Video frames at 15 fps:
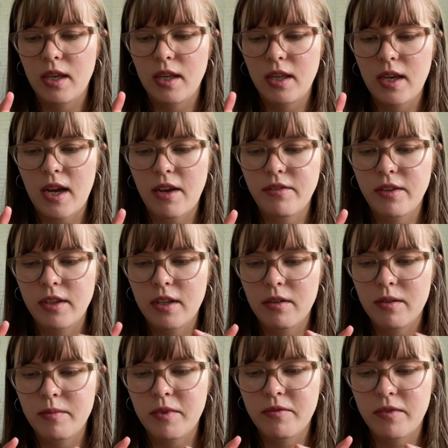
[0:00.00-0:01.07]
yeah, I think that
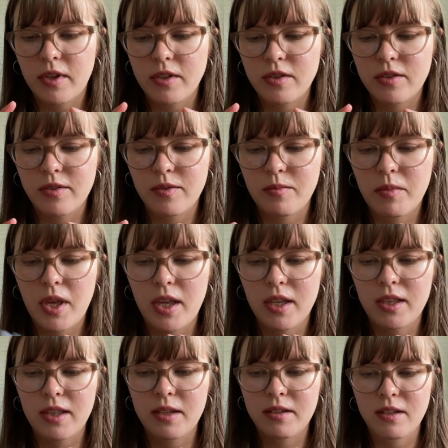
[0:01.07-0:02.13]
would be fun to
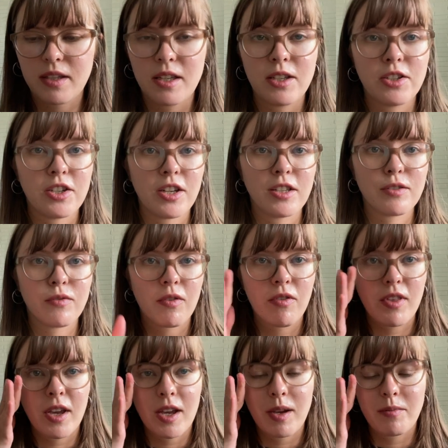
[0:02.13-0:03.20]
make little keychains for
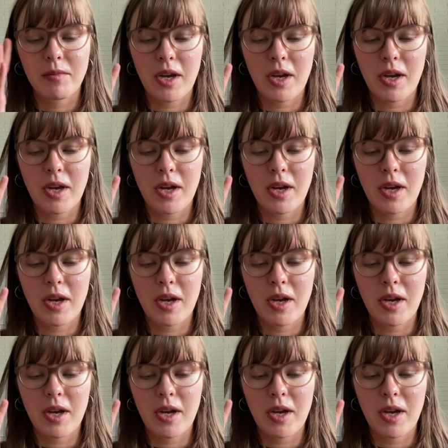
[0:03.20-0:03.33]
them.